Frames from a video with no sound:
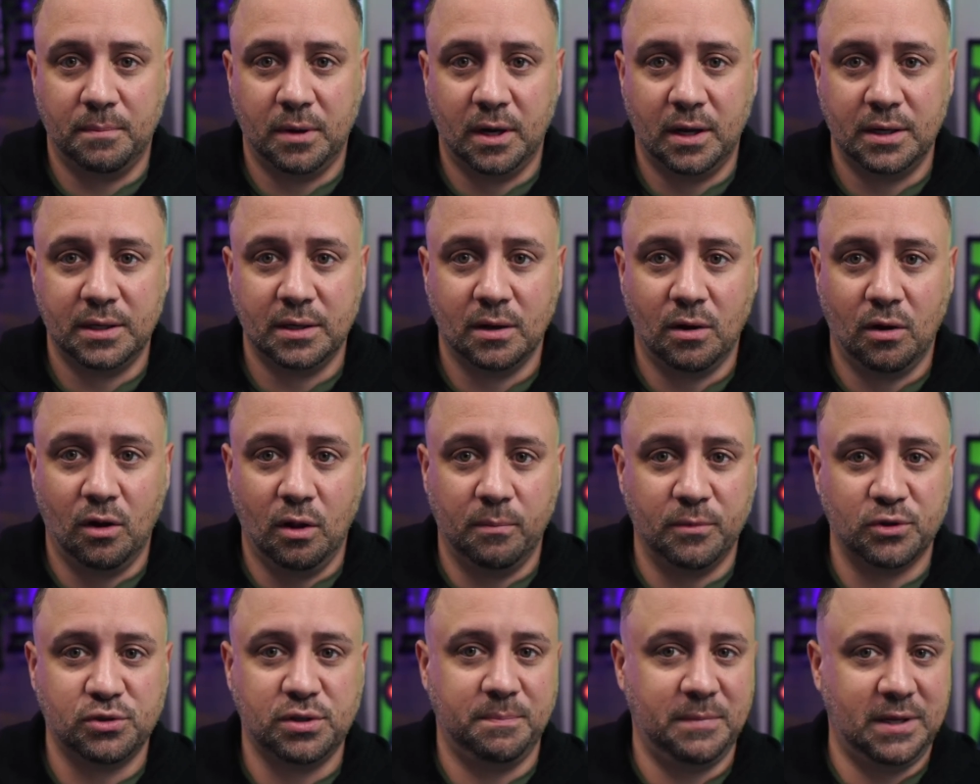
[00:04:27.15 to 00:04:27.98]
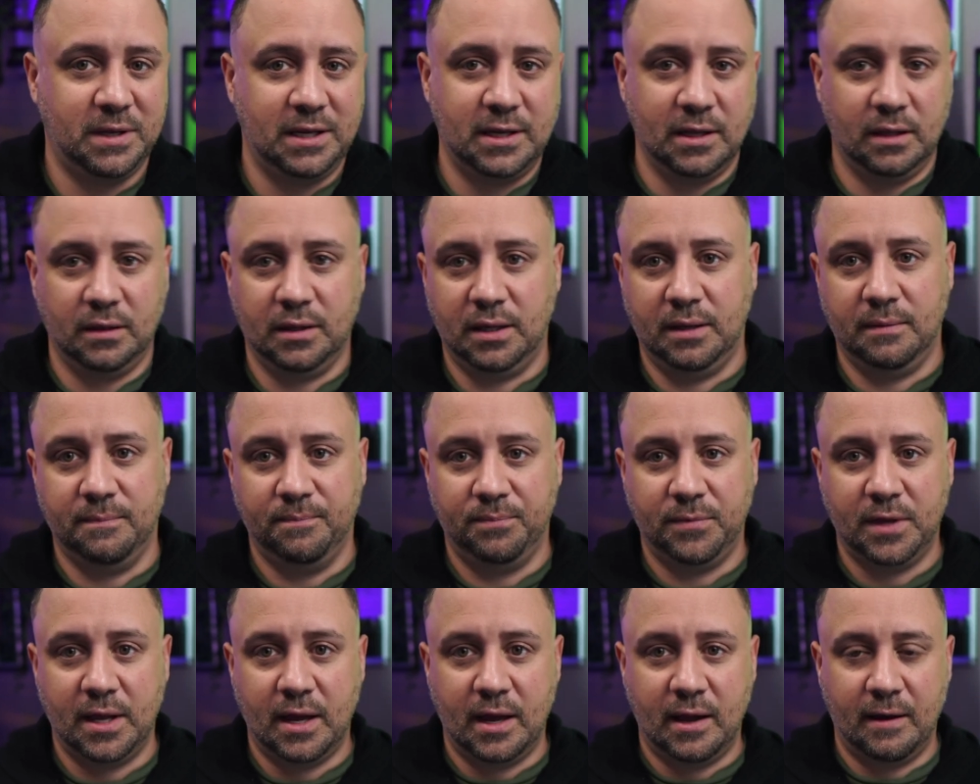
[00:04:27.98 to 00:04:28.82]
But almost immediately
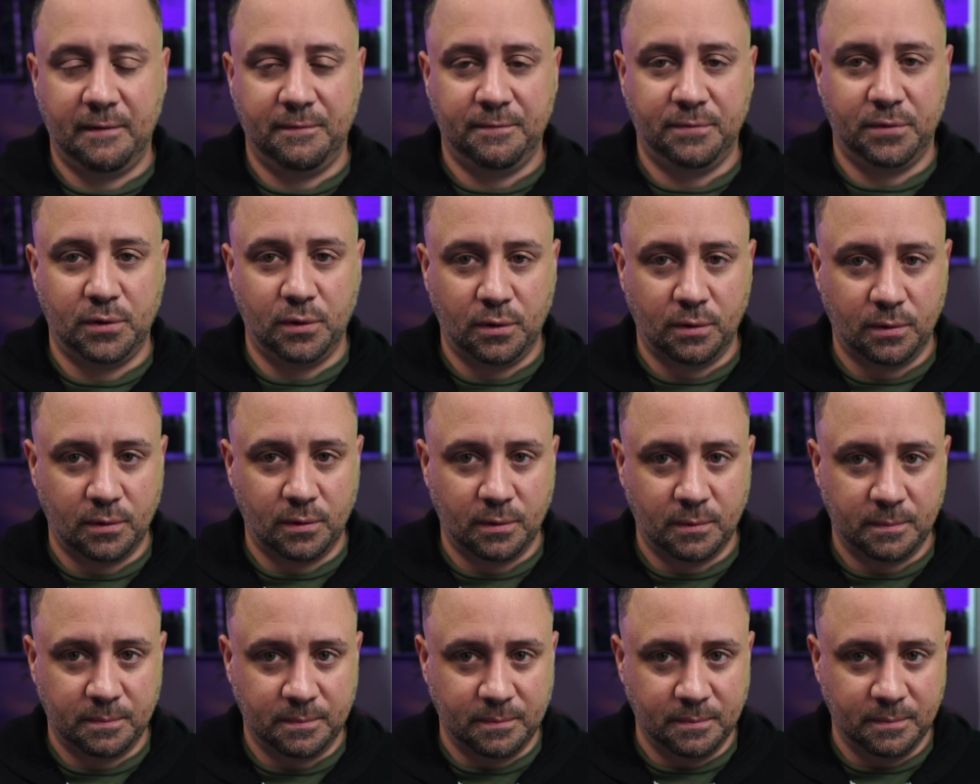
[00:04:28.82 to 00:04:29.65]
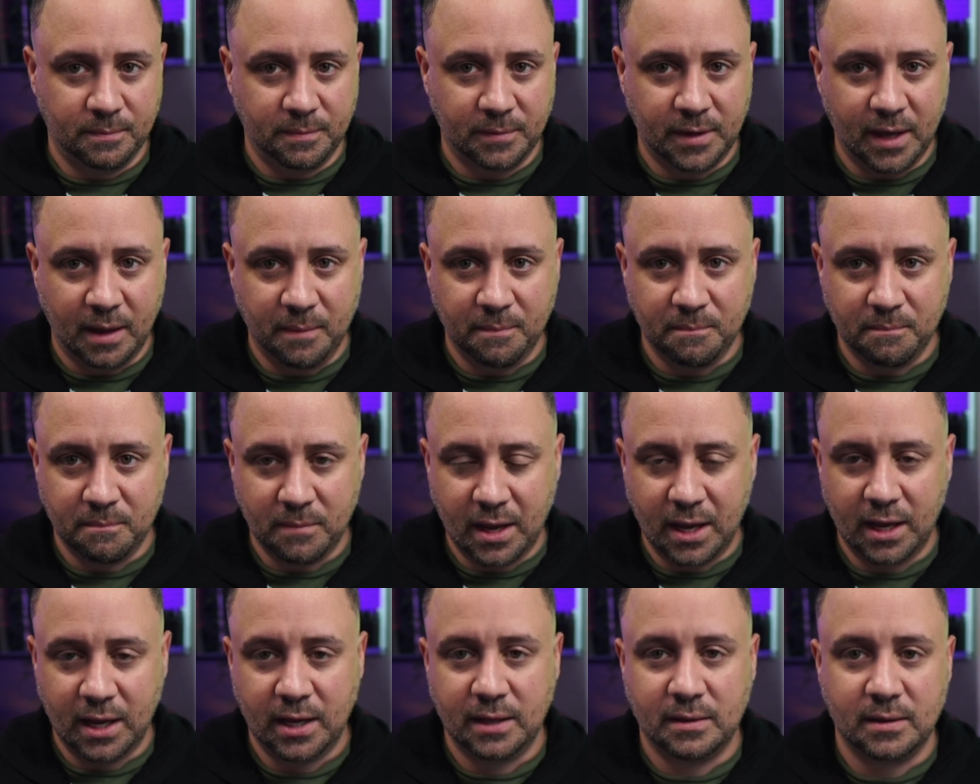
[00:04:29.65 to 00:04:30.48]
after they
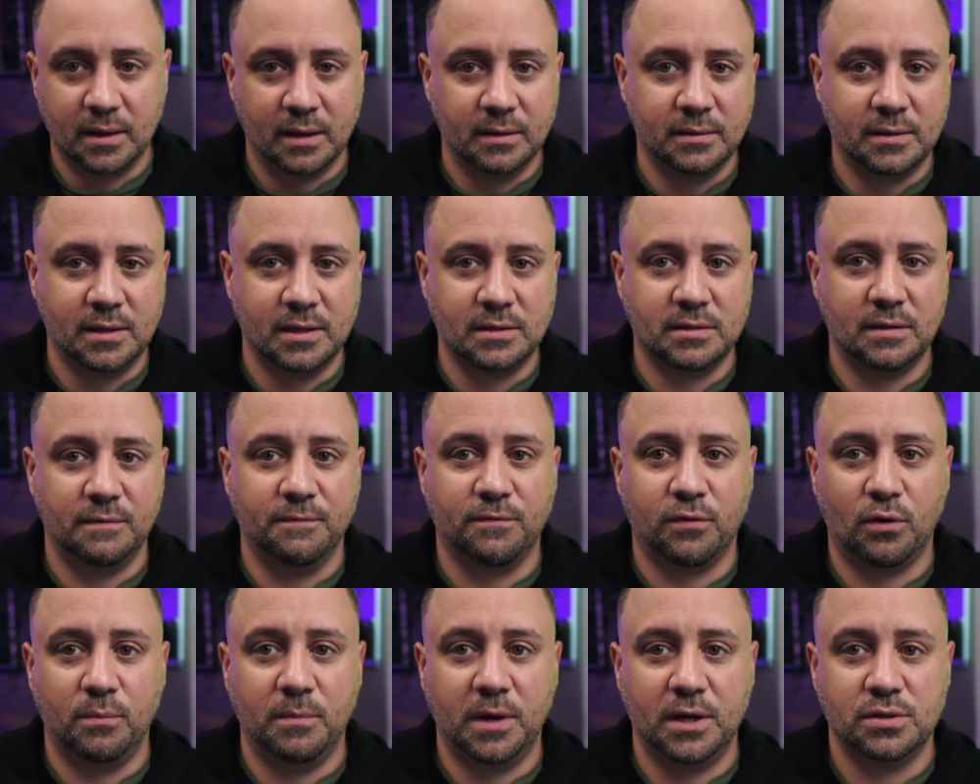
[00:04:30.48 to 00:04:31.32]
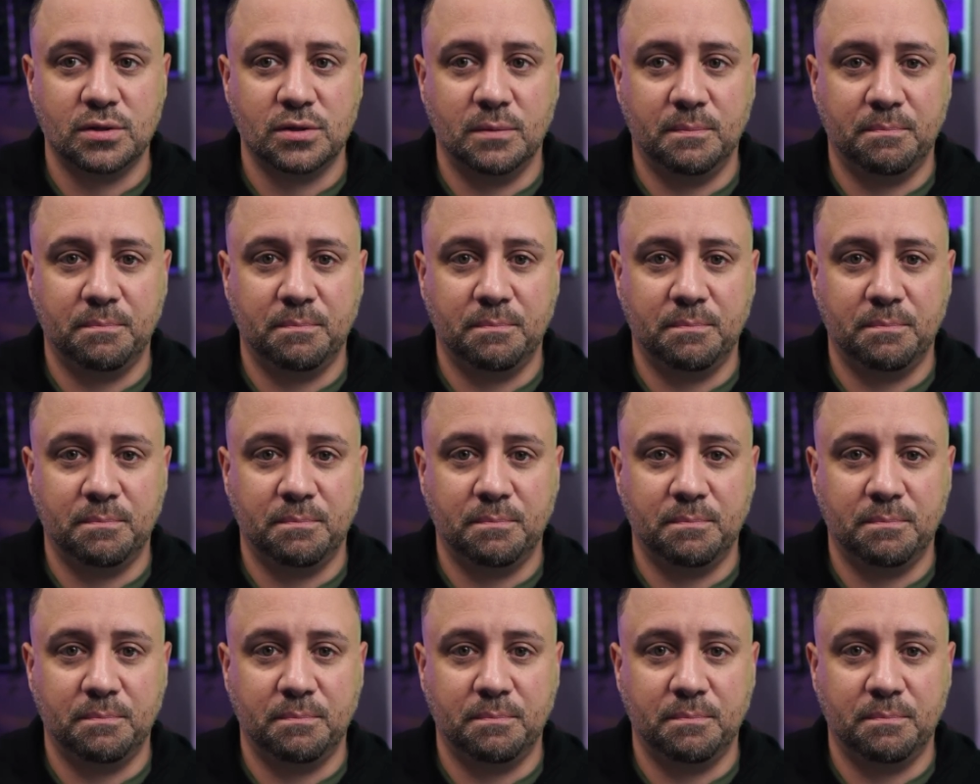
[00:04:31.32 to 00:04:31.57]
made this information